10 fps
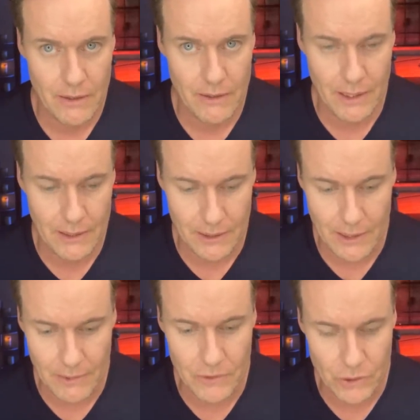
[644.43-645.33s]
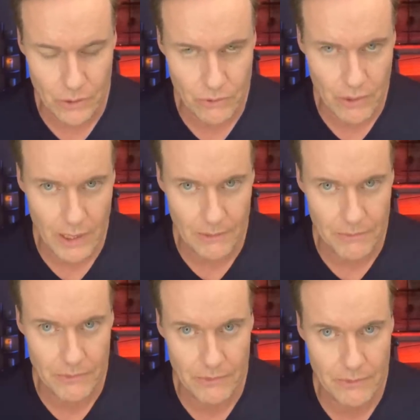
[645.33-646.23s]
they could give two
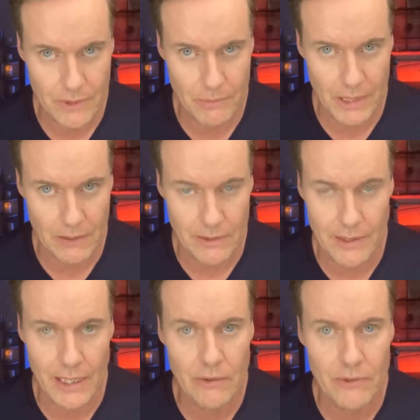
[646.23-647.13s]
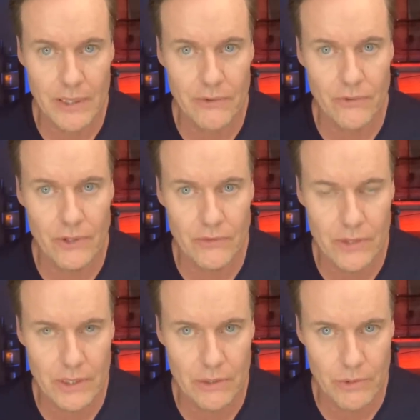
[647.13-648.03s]
craps about it. They don't exist
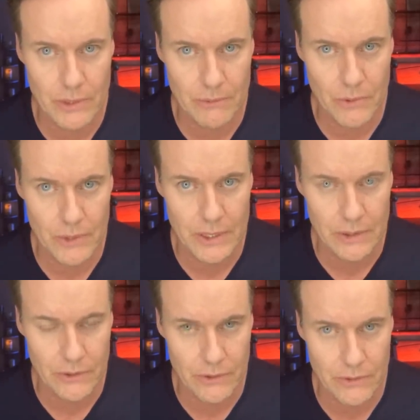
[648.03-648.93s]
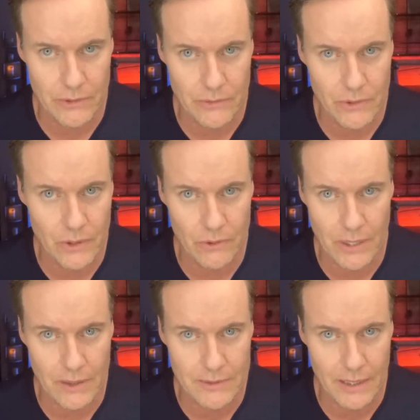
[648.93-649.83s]
to you anymore, and you can do this. No
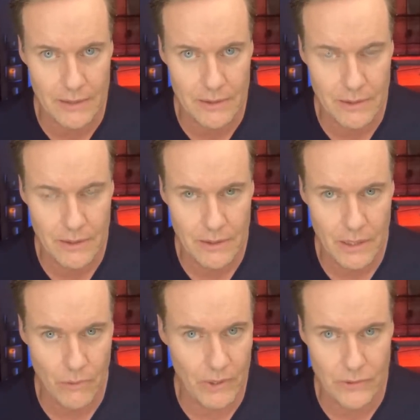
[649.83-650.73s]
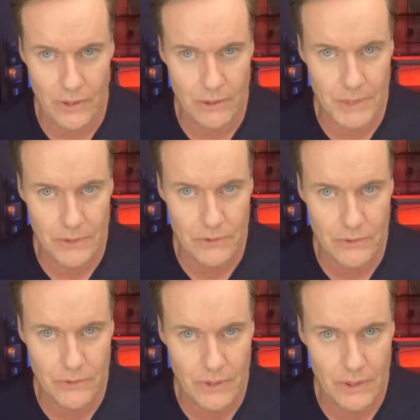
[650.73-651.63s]
contact. Erase all the
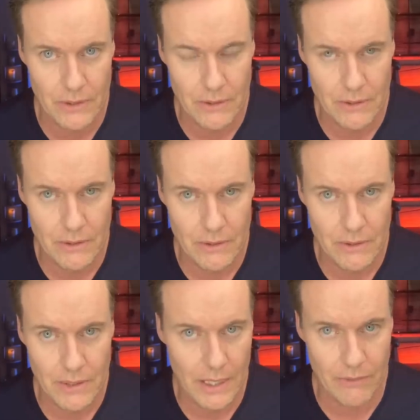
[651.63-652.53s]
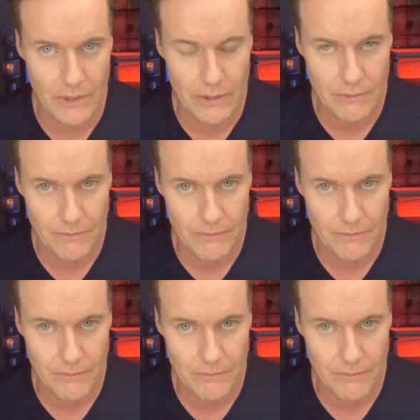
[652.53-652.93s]
pictures, everything.